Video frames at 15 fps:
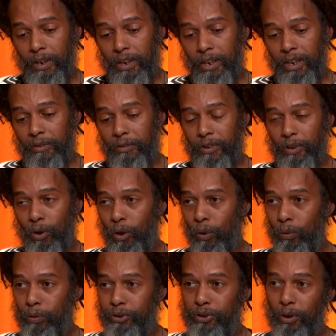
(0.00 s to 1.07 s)
even the
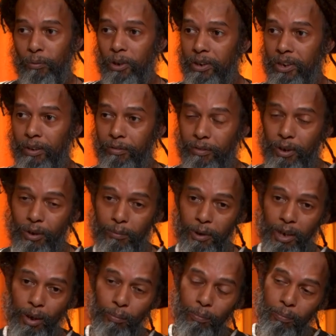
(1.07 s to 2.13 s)
whole ceremony of coming
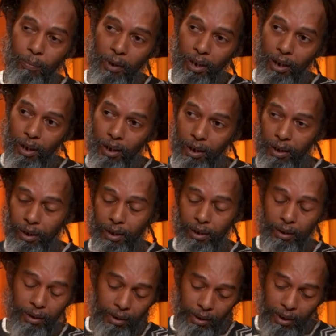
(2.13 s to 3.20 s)
up, uh,
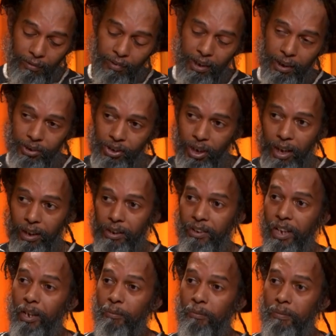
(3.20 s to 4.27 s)
giving a child a
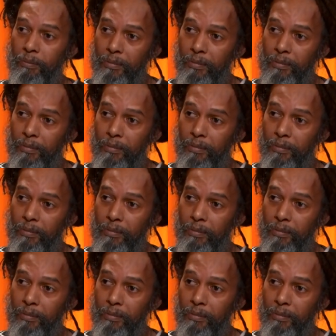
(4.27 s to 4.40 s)
name,